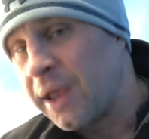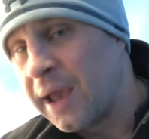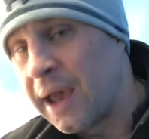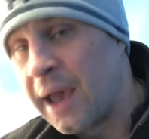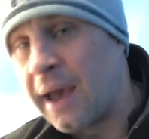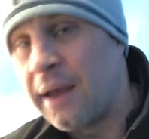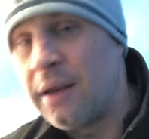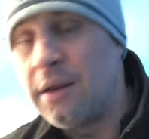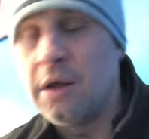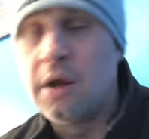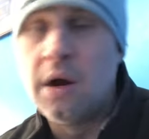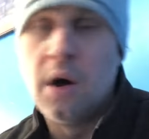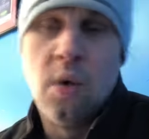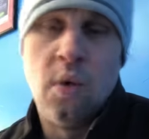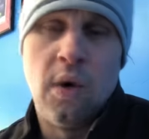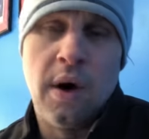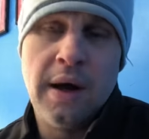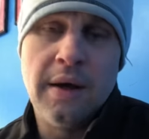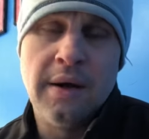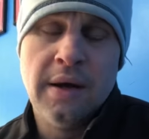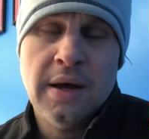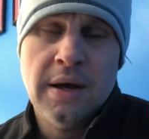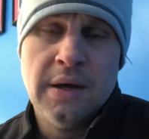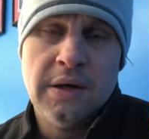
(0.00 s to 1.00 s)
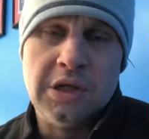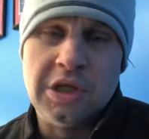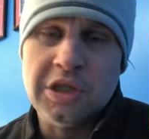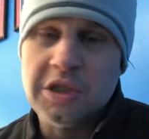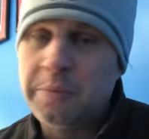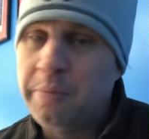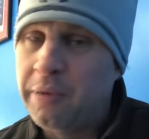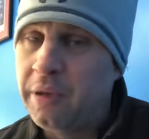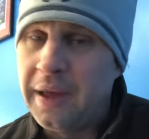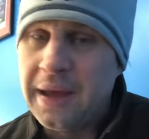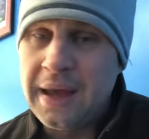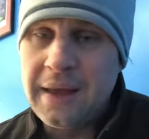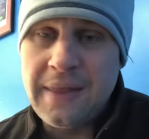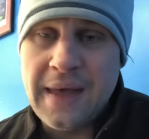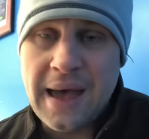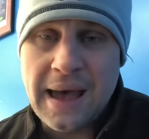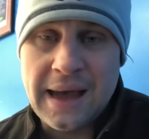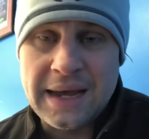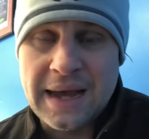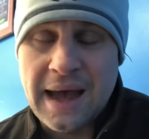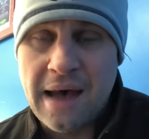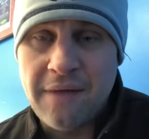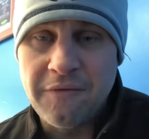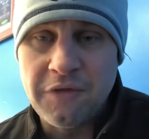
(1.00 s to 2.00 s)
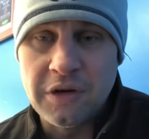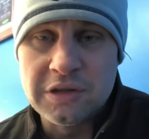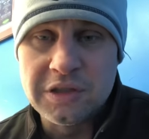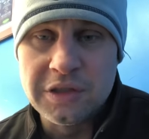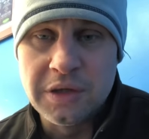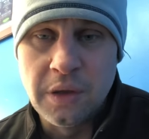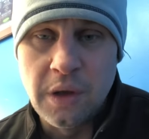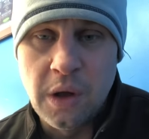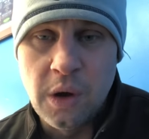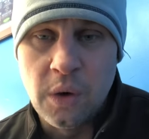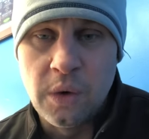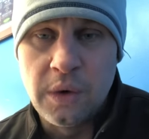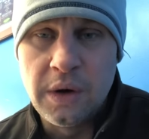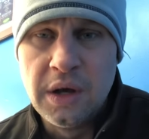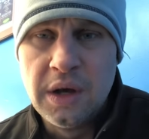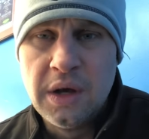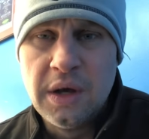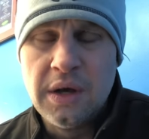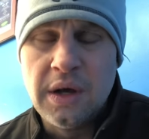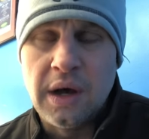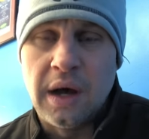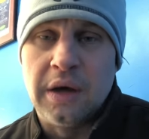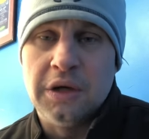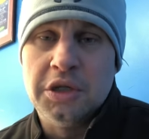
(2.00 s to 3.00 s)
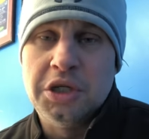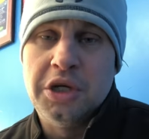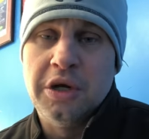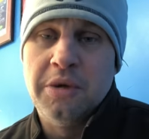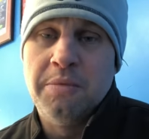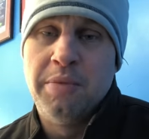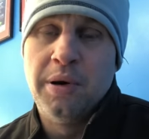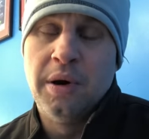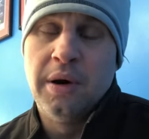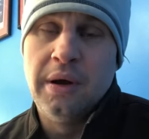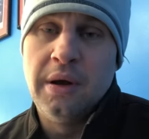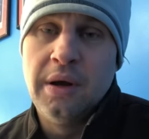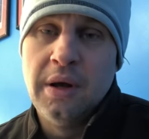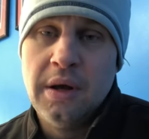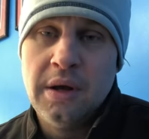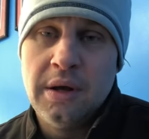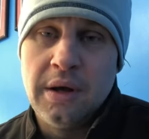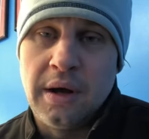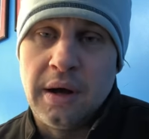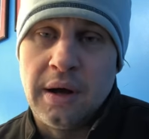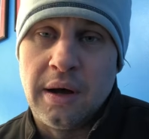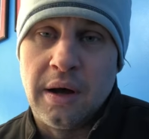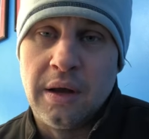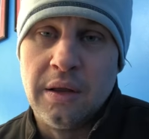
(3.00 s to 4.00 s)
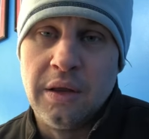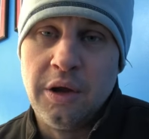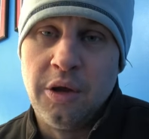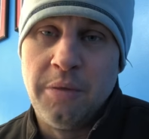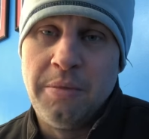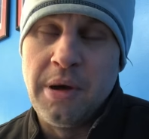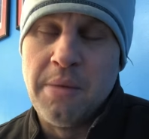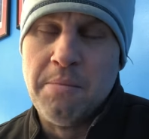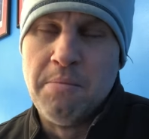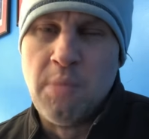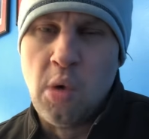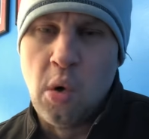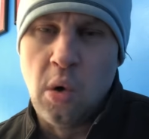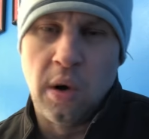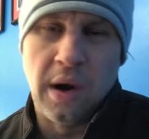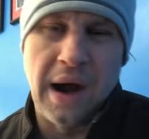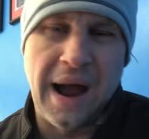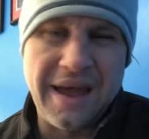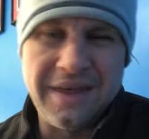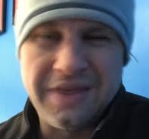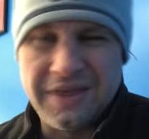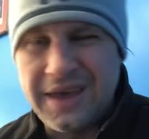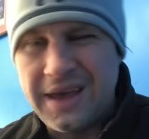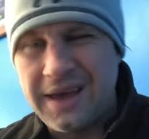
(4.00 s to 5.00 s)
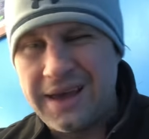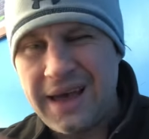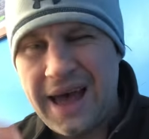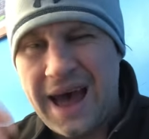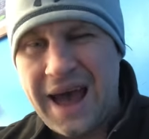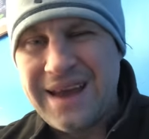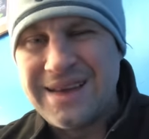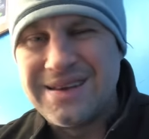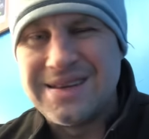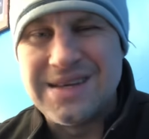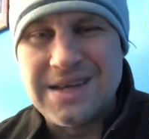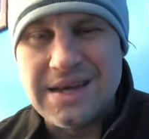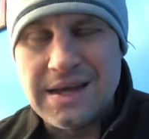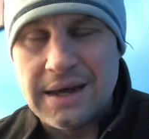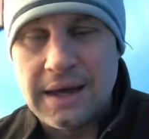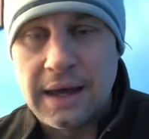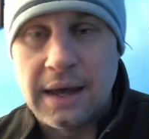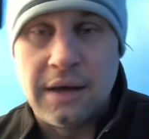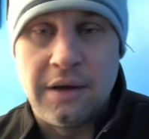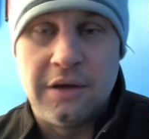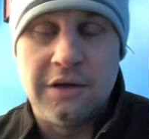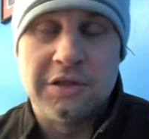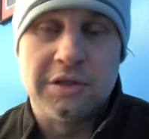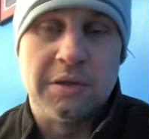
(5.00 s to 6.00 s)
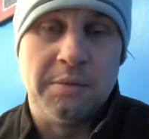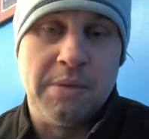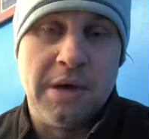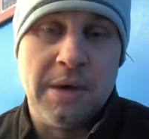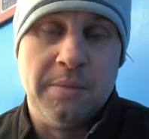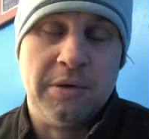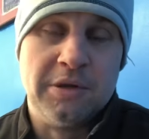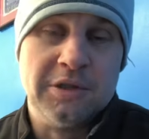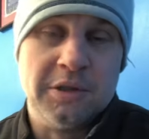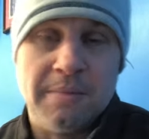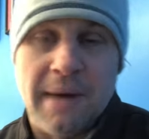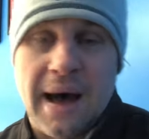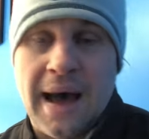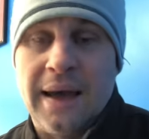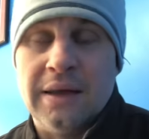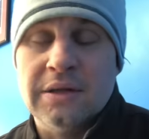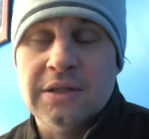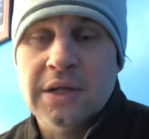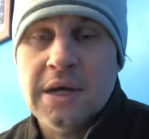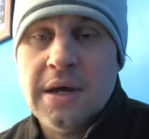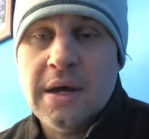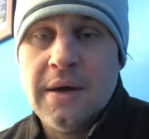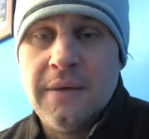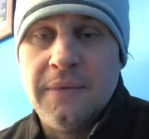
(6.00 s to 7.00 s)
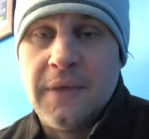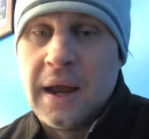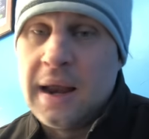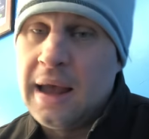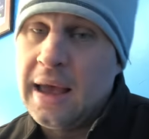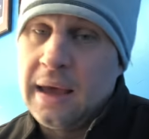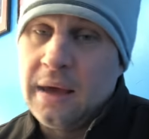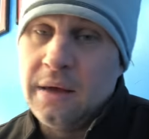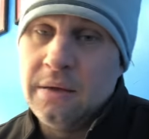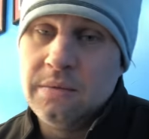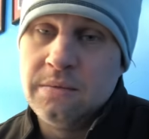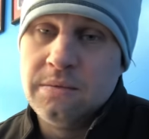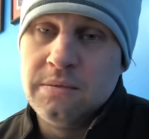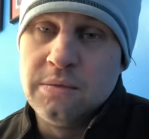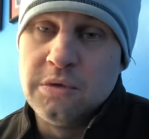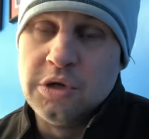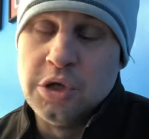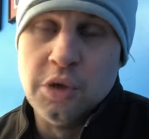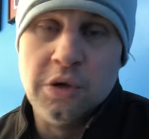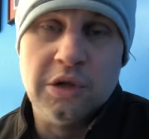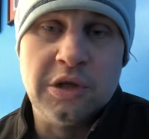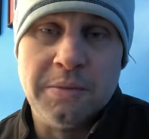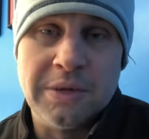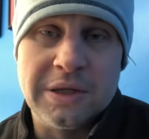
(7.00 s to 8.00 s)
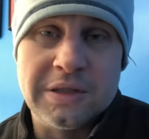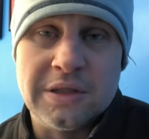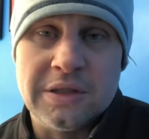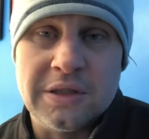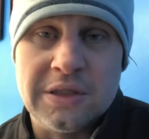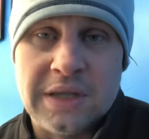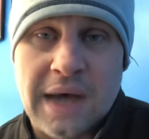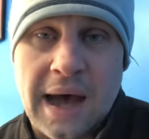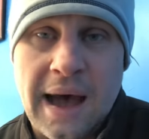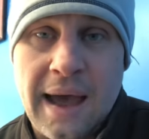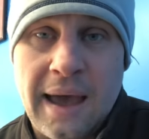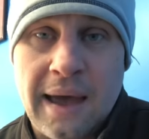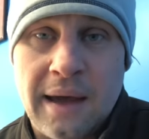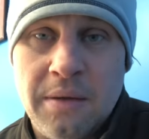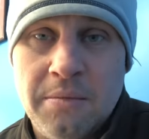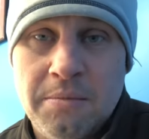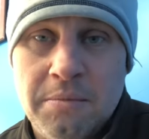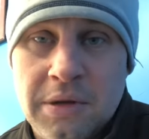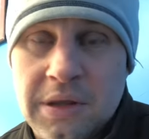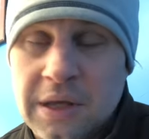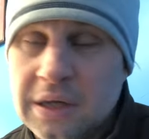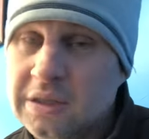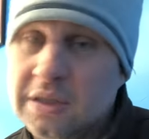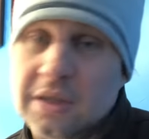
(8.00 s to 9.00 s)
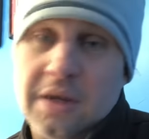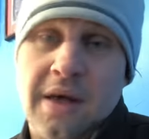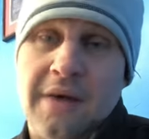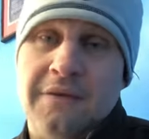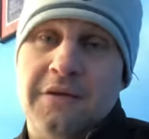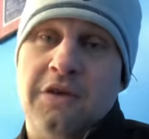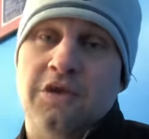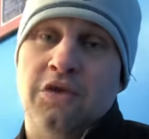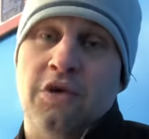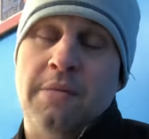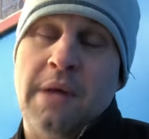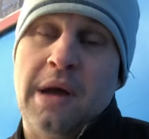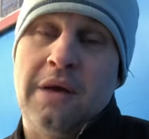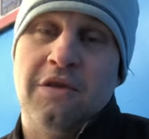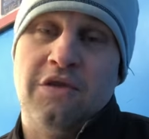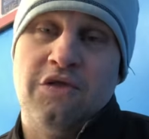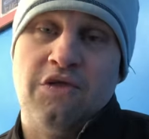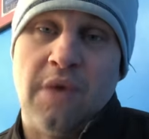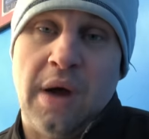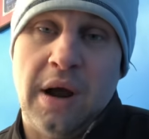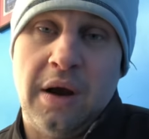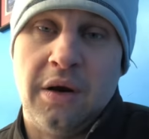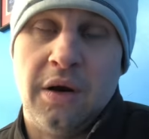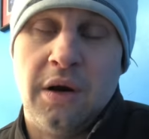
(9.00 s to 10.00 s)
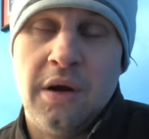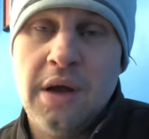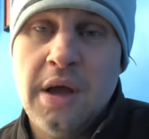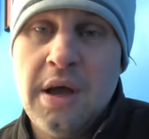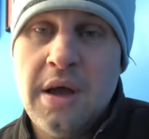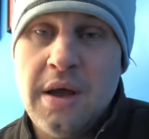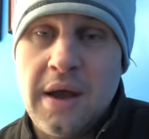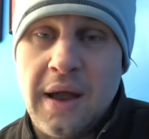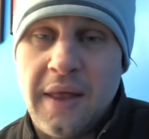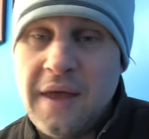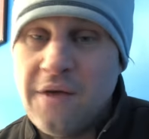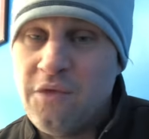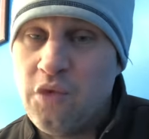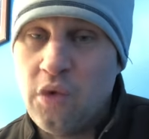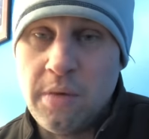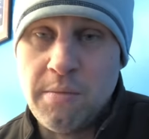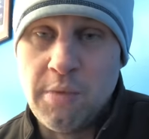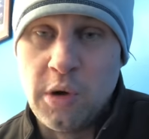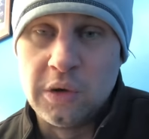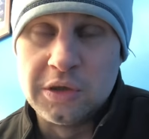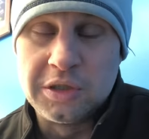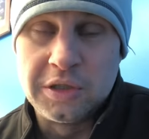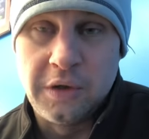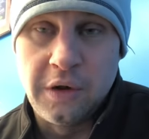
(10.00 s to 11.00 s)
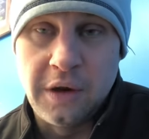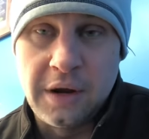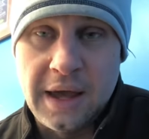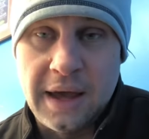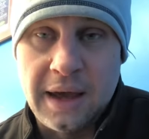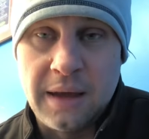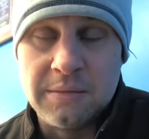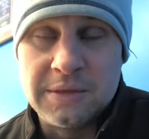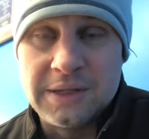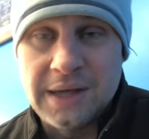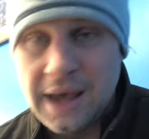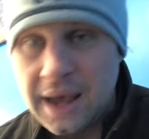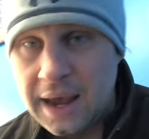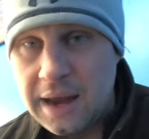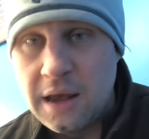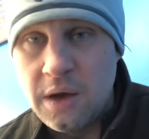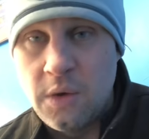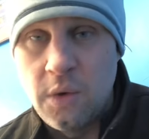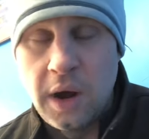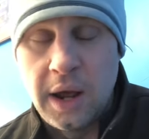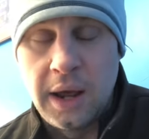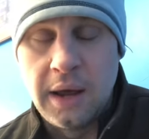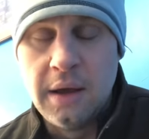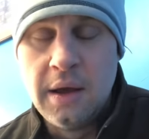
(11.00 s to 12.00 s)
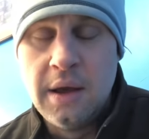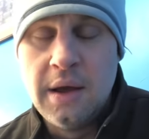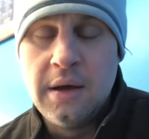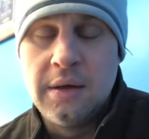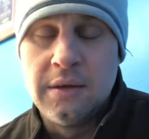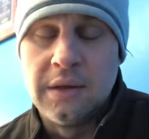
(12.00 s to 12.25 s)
And you know what? Just playing that conference alone should put a little bit more, I think, idea into some people's minds that, hey, Duke's missing Zion, but they still have a tremendous record, and they've won most of their games anyway.